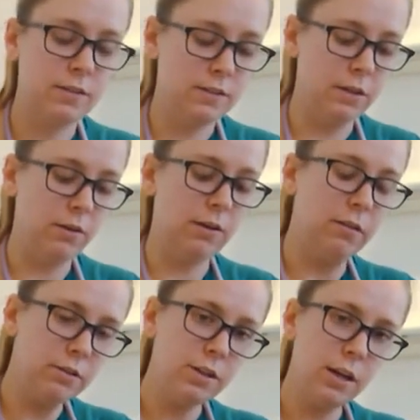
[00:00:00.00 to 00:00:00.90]
So I
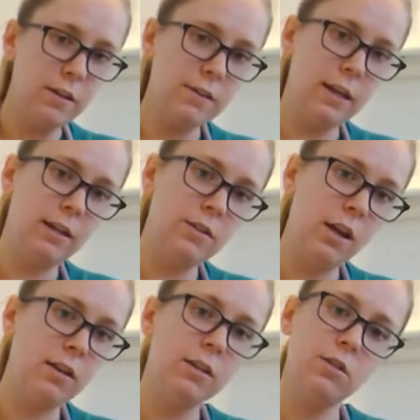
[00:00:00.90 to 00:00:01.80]
would just
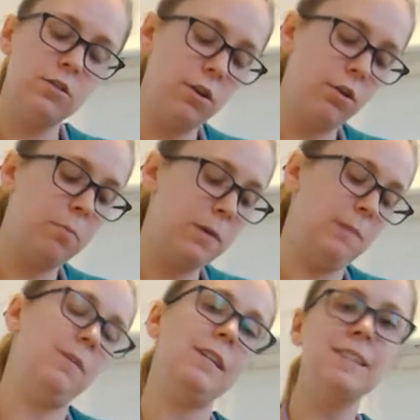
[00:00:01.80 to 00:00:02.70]
gently stroke
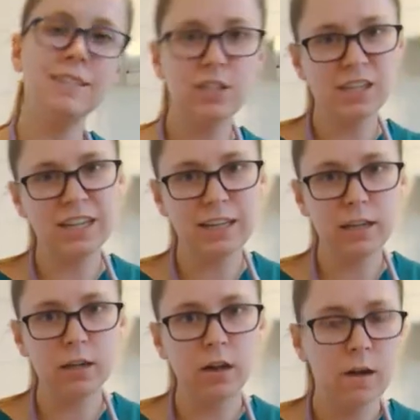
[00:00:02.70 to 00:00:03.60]
baby's
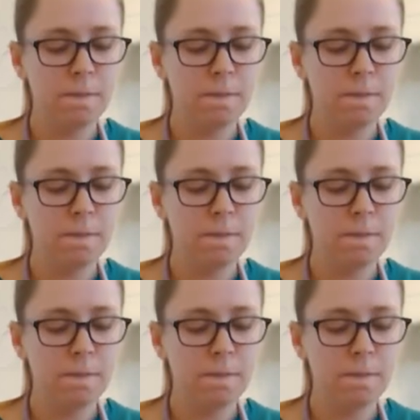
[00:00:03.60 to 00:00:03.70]
cheek,